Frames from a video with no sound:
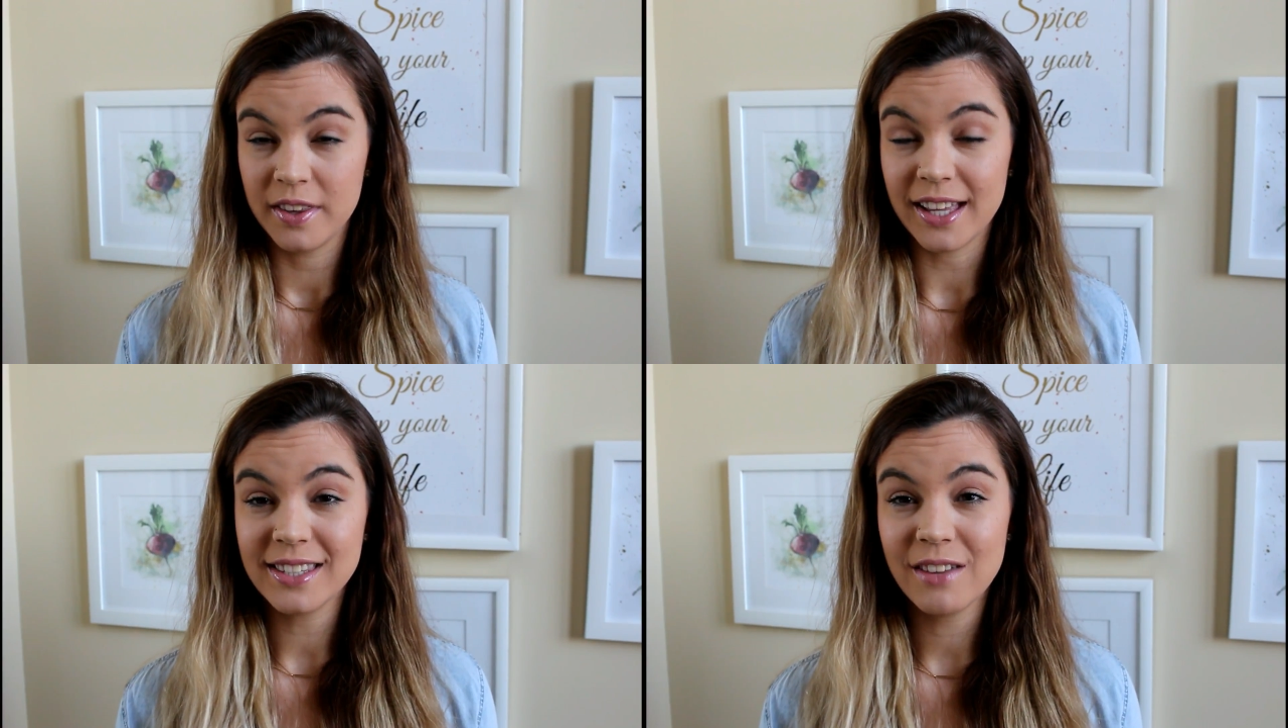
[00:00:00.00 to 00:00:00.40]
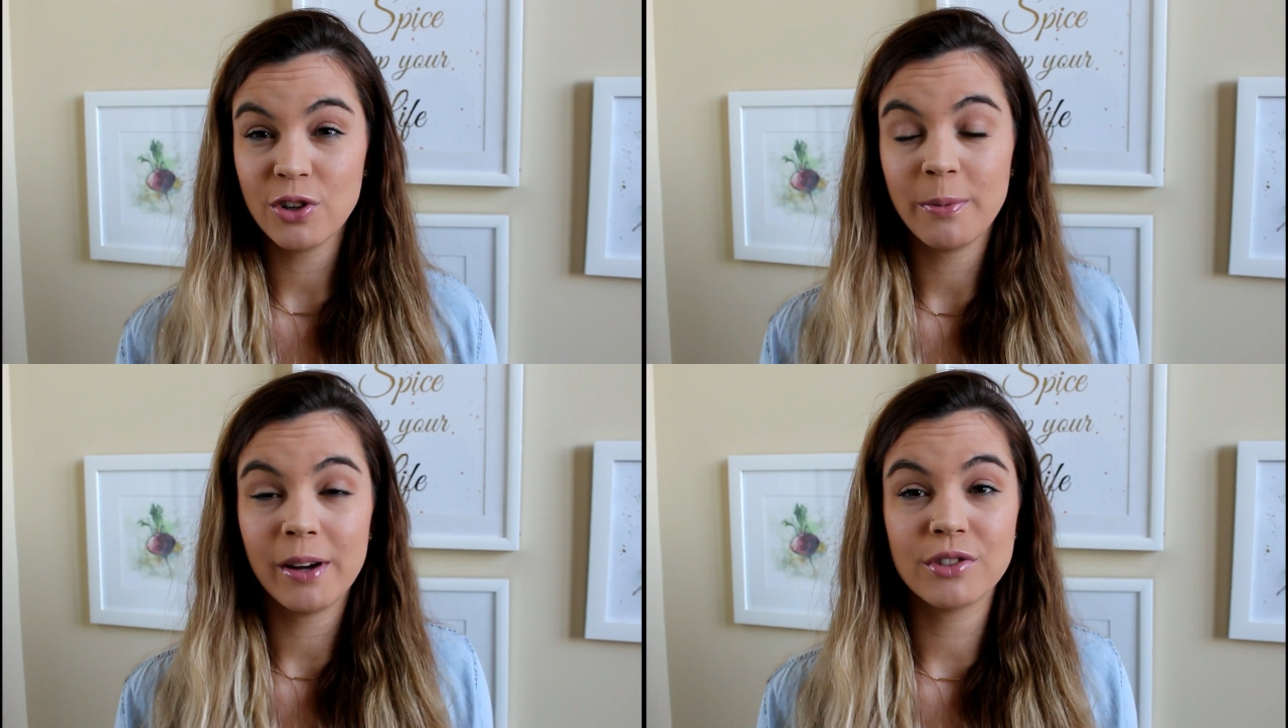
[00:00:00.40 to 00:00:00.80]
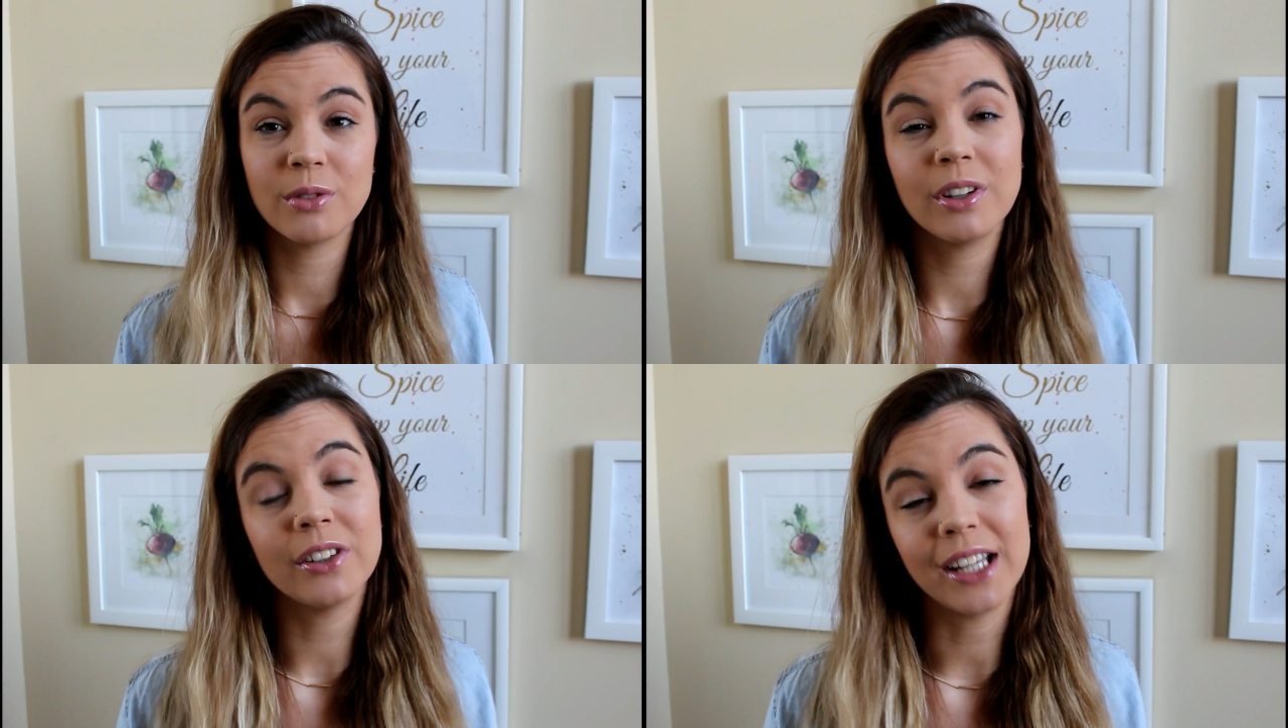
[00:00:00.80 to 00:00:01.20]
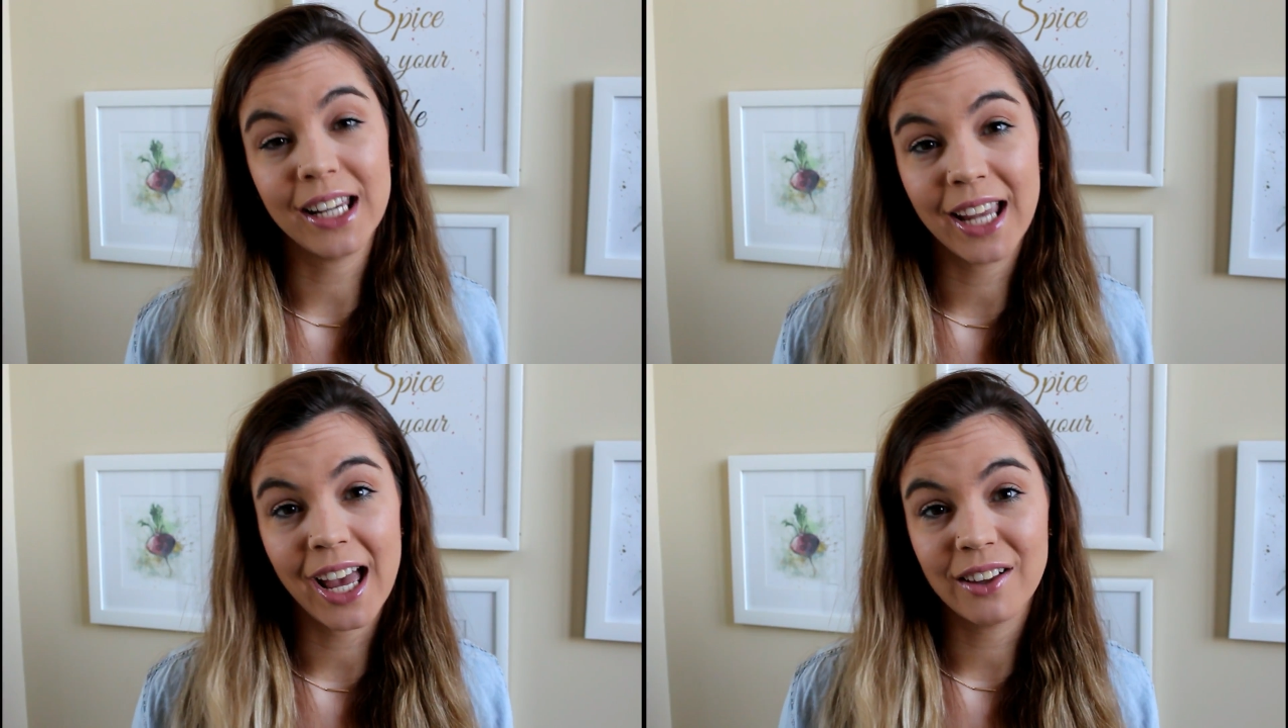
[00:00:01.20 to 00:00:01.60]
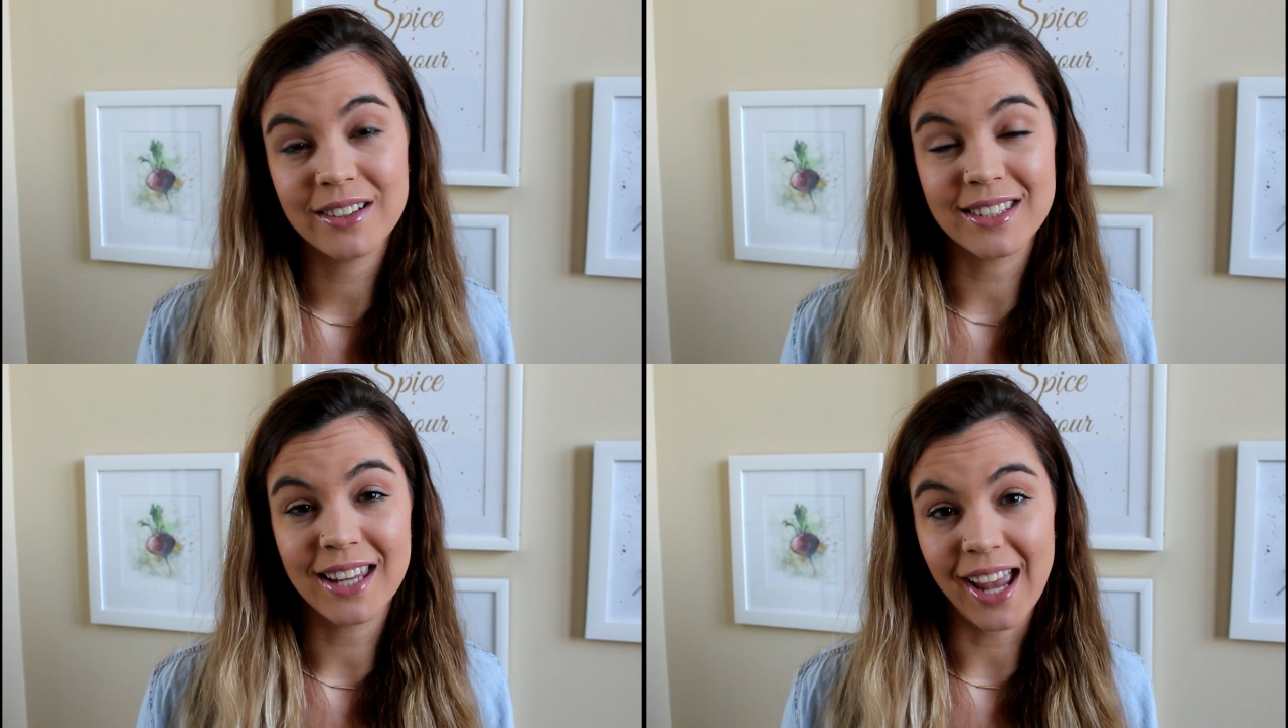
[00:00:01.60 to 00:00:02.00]
That saves you about 280
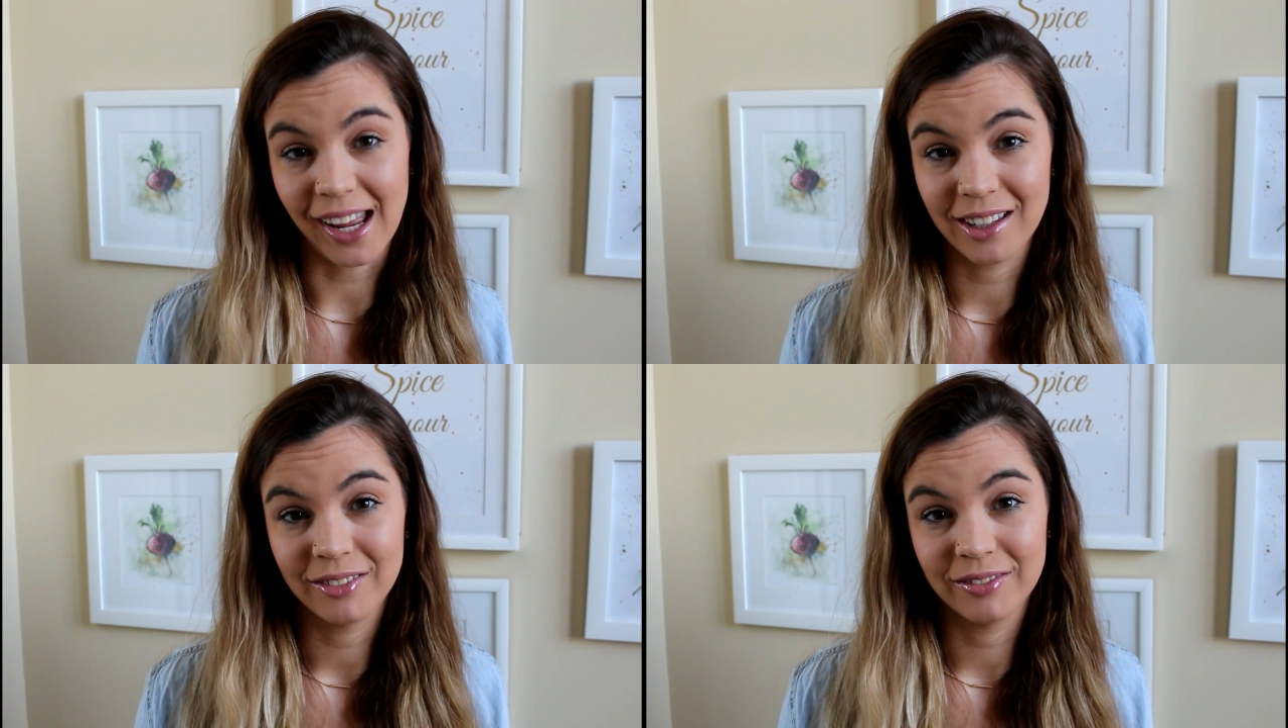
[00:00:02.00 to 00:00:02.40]
calories a day.